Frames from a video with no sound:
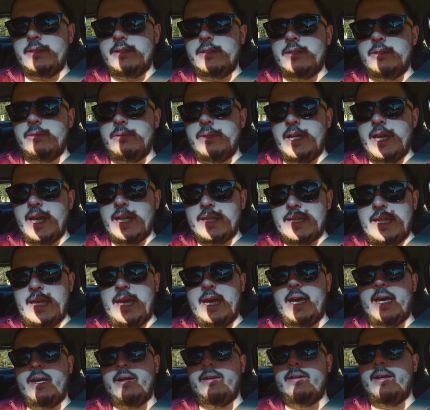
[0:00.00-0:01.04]
we had
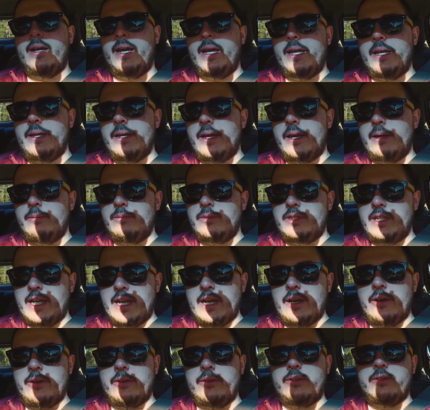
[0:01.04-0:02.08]
that. I'm
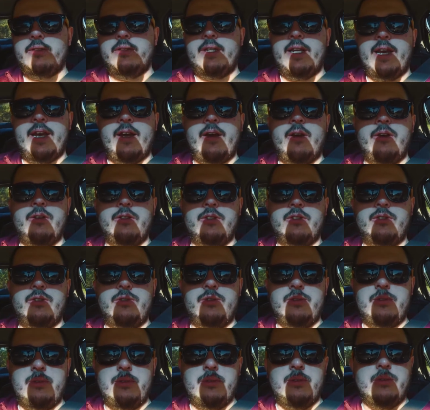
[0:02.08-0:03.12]
down now
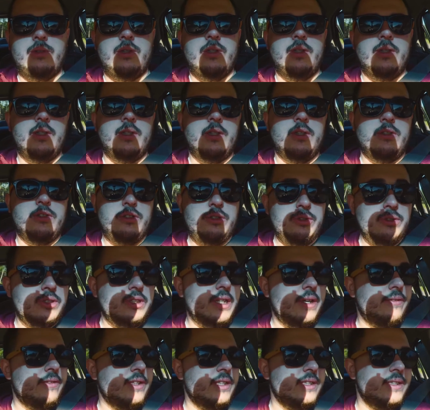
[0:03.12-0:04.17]
to
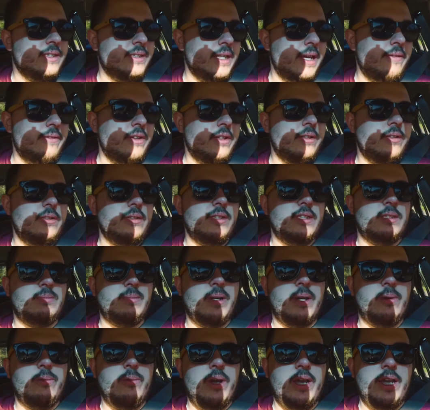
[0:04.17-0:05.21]
277 is
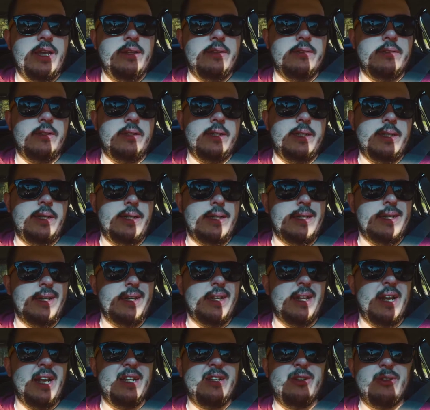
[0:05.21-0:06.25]
my weight.
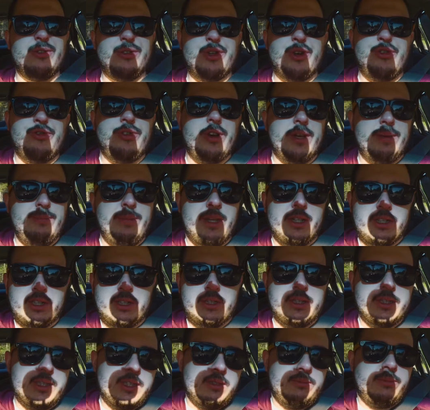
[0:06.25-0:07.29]
I don't know if I
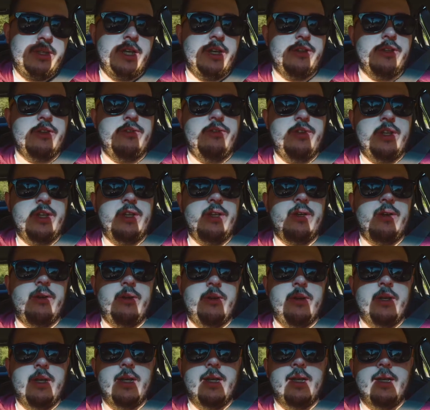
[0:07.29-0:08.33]
mentioned this in my other
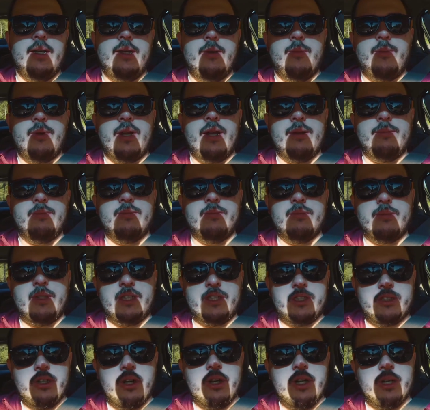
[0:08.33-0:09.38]
video, but my
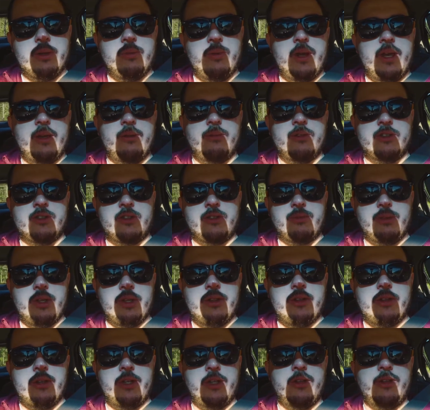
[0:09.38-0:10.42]
starting weight was
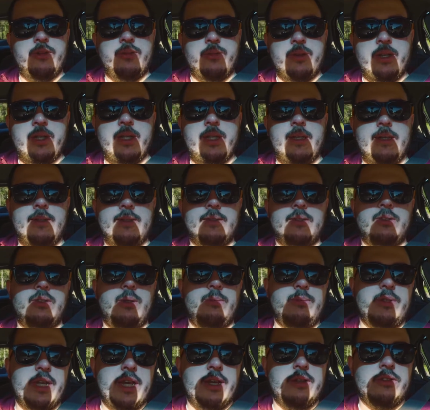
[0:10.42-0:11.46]
333, so
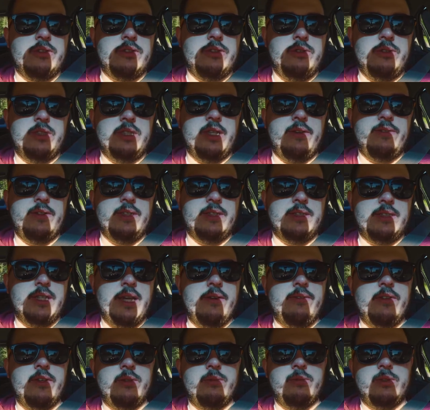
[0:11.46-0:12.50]
I'm down
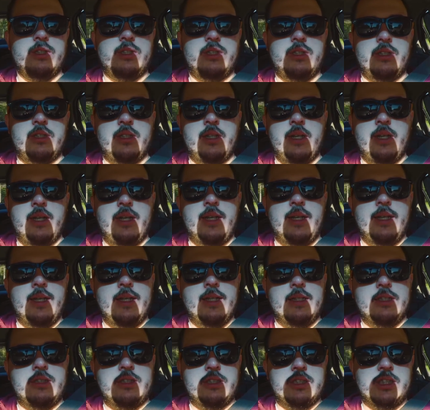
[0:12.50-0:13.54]
277, which
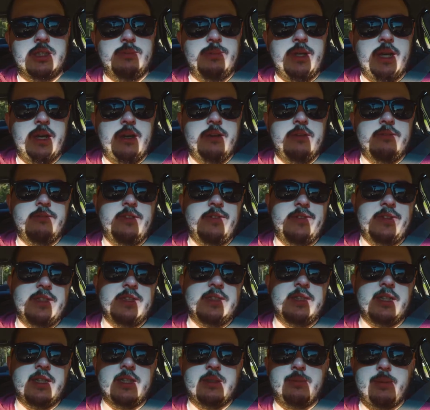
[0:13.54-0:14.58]
is just about
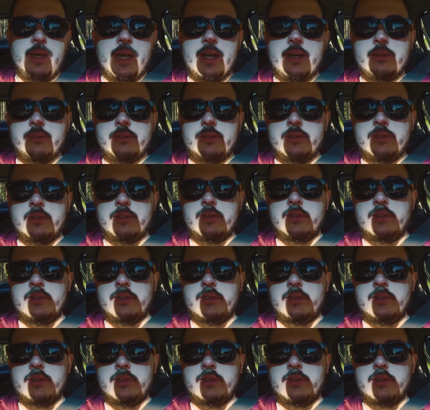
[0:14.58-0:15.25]
56 pounds,